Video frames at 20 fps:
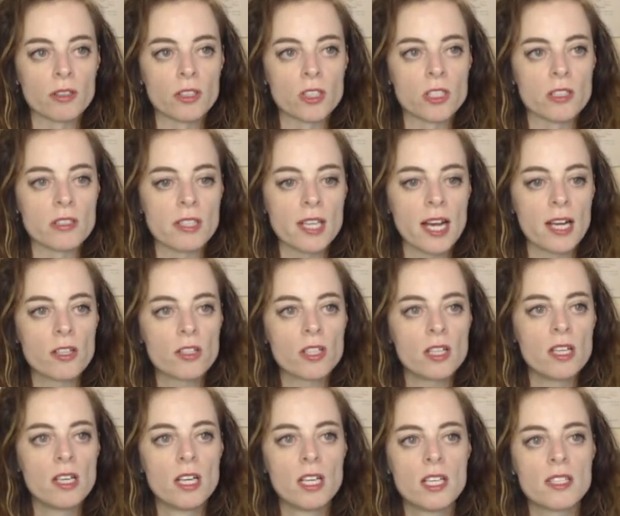just going to choose
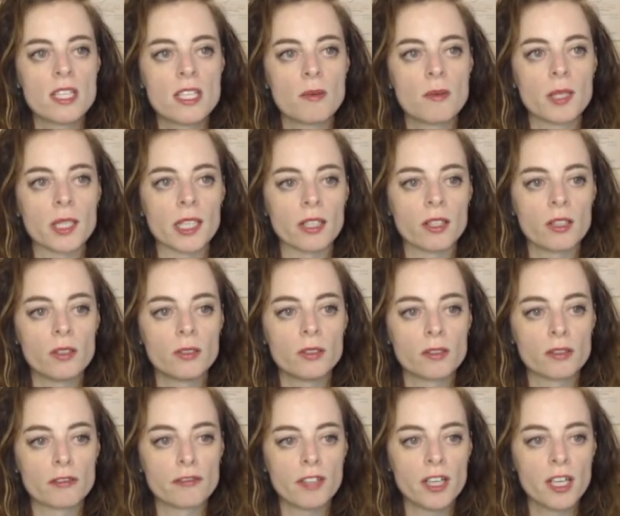secondary, see where that
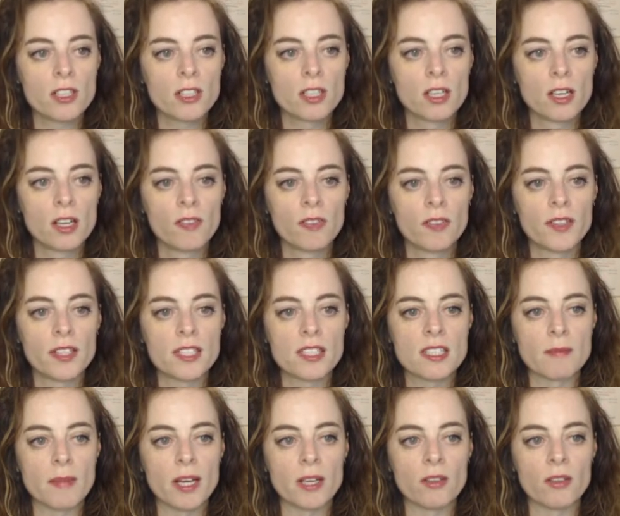goes, refresh.
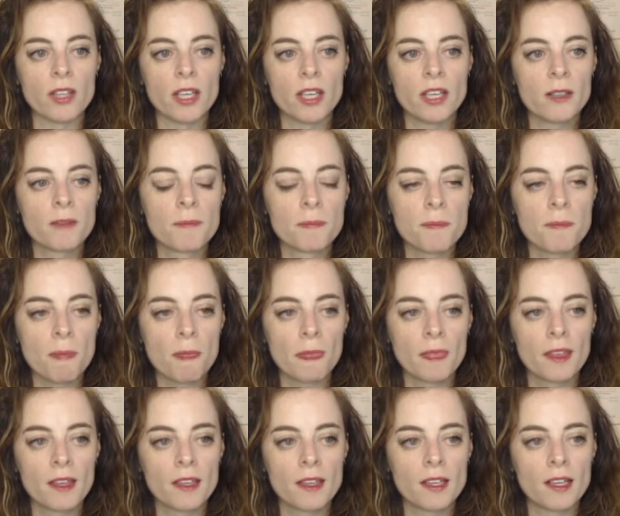There's the menu there.
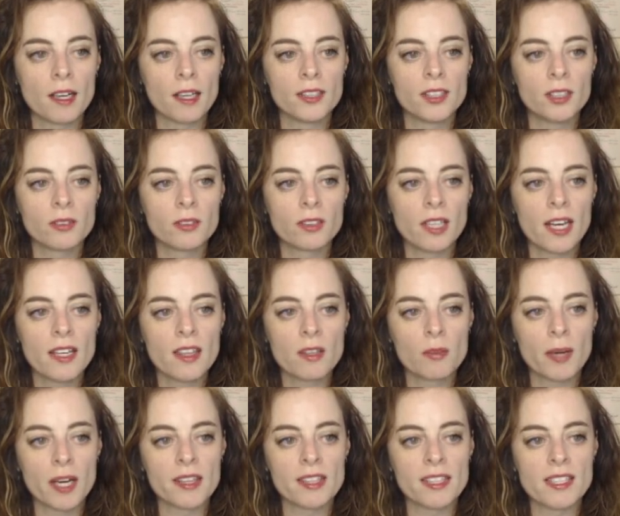I don't
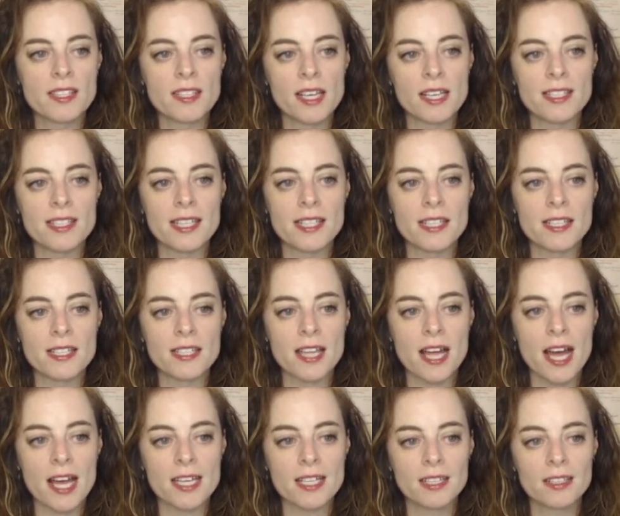like the way this says this
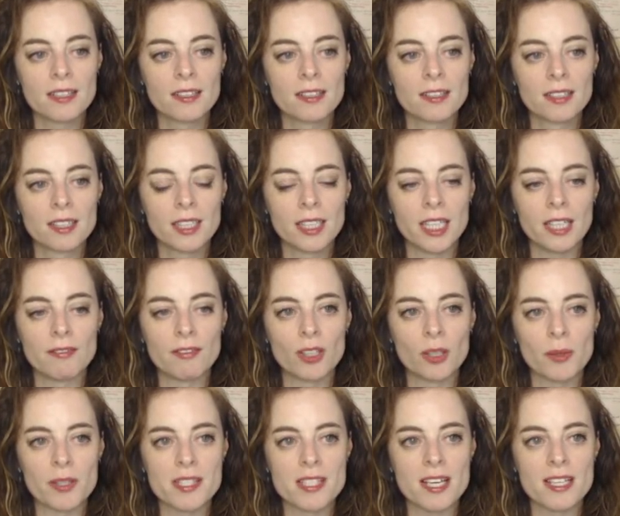is the heading.
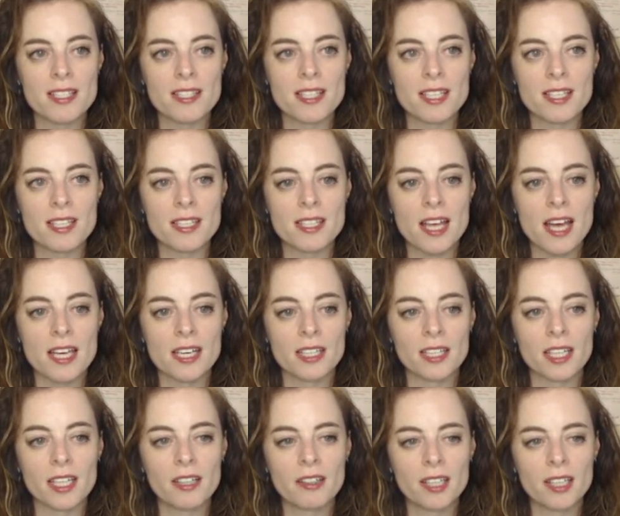Even though it says this is the
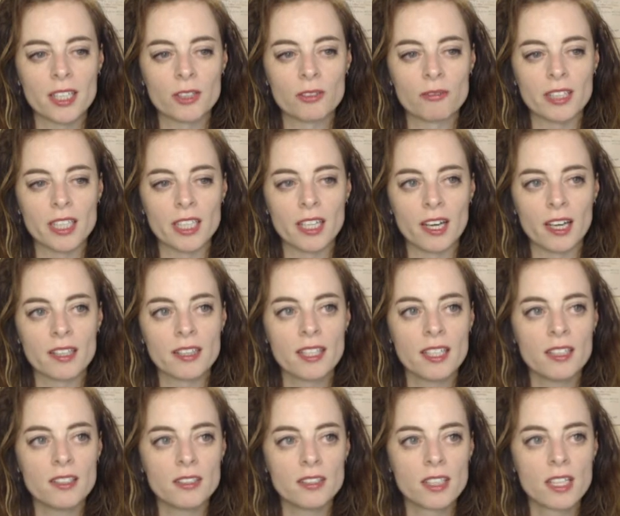heading here, I don't really
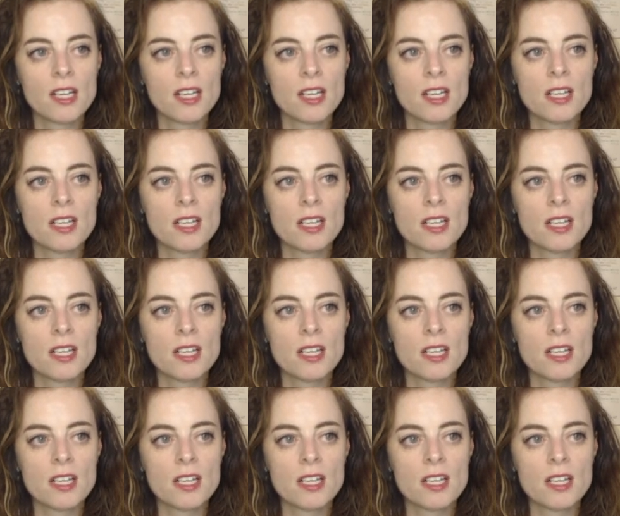like that.